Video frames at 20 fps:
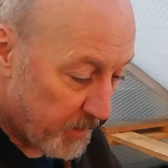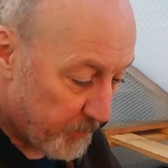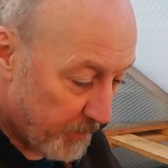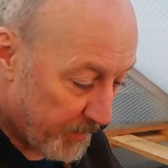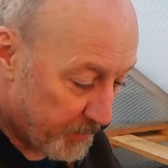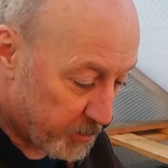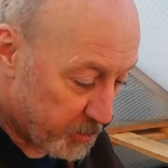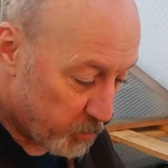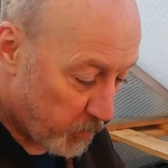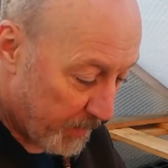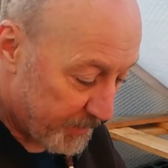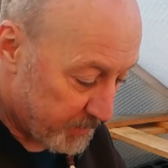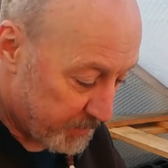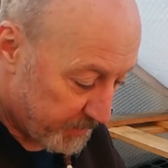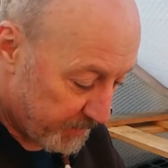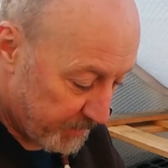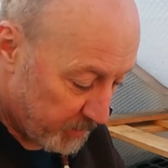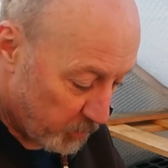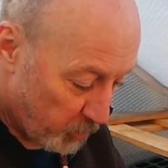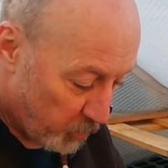about
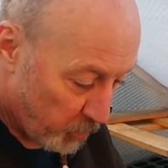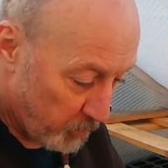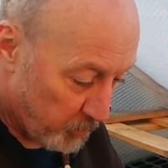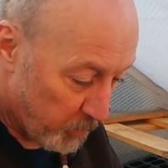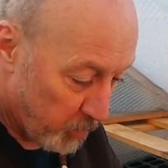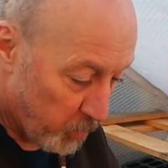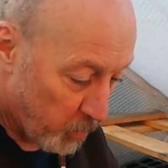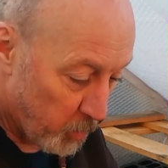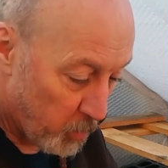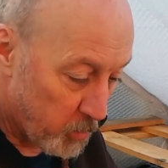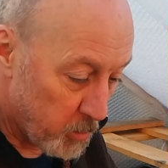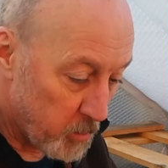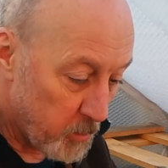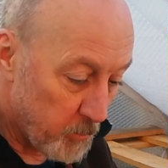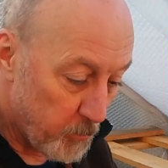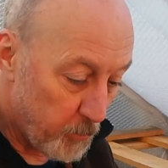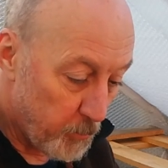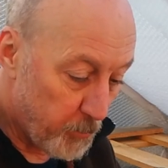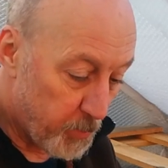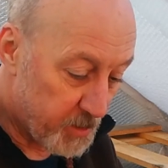20 or more
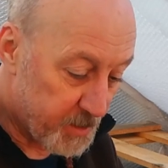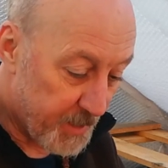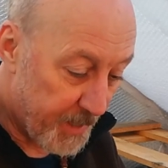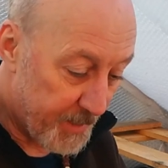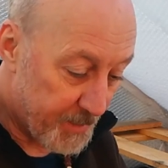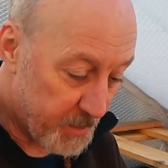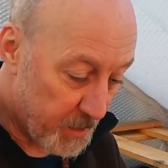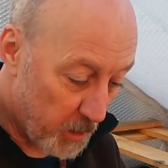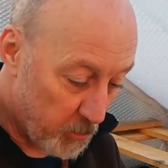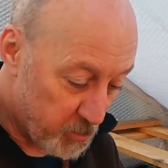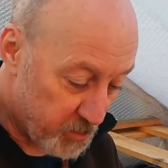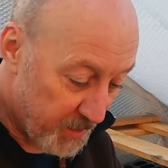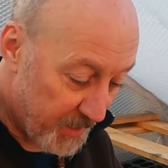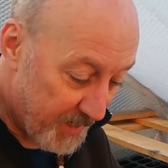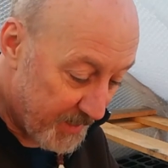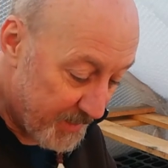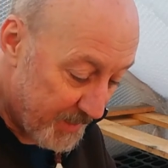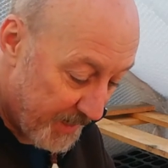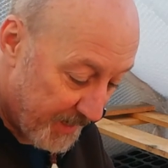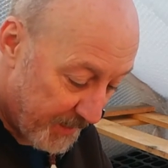potatoes
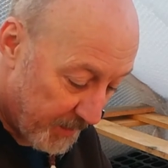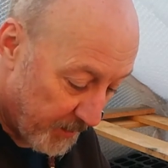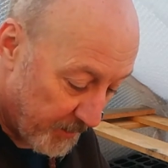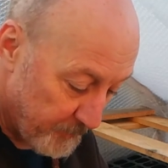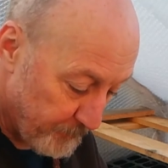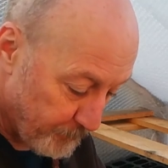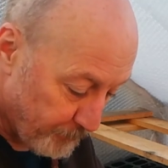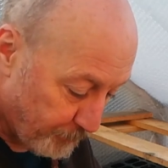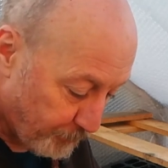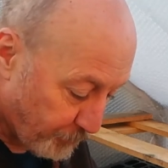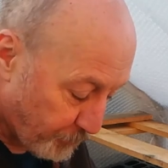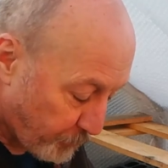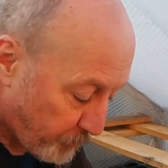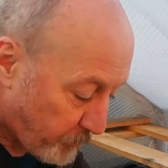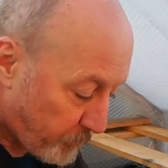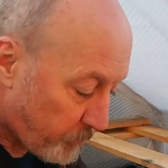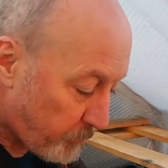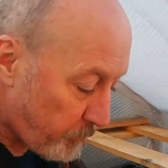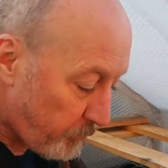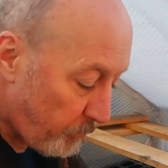in here,
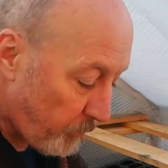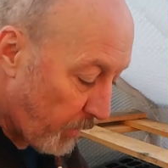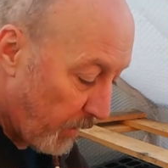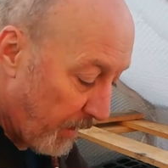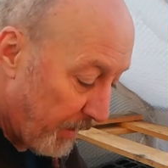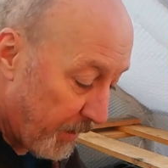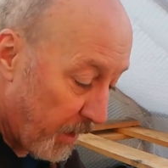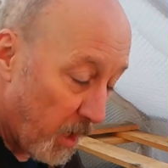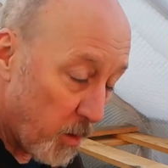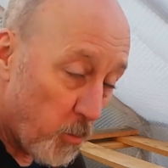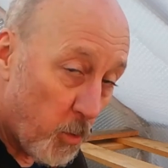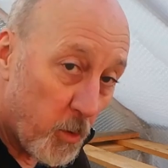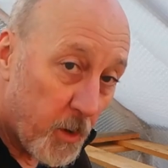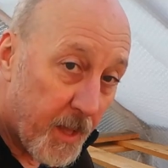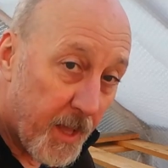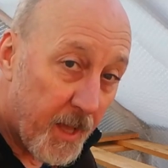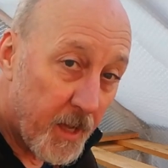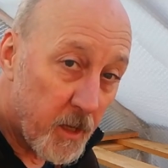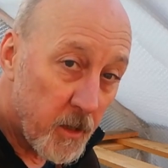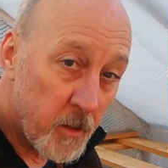and I will
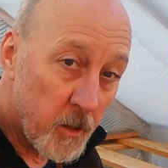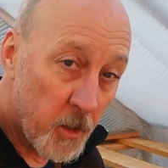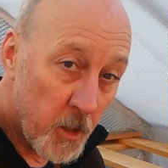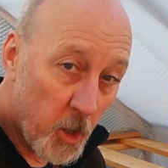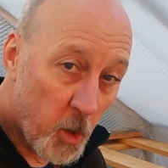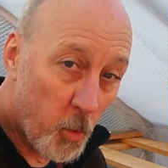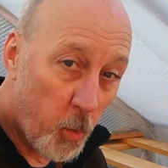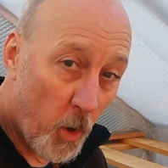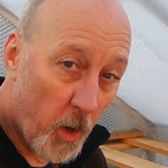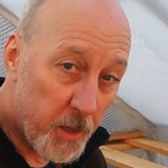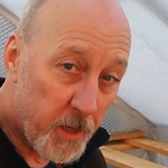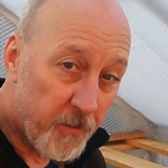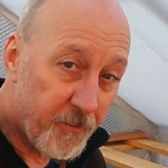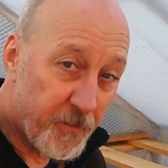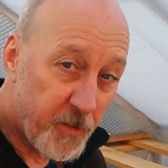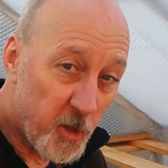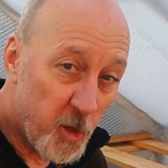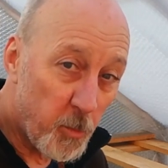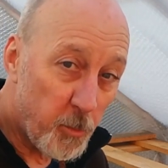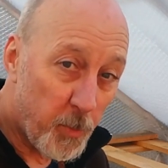get quite a
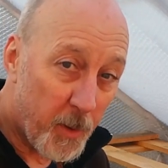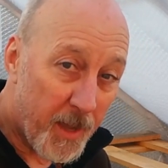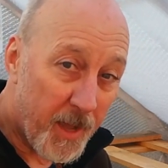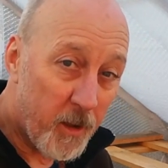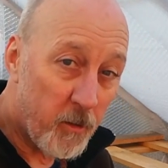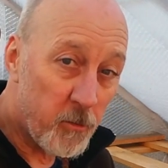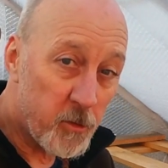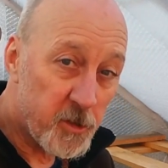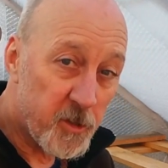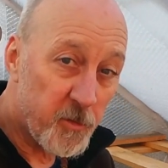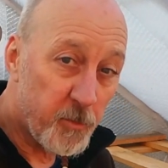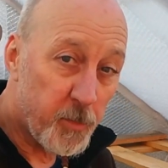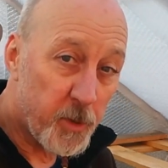few pounds of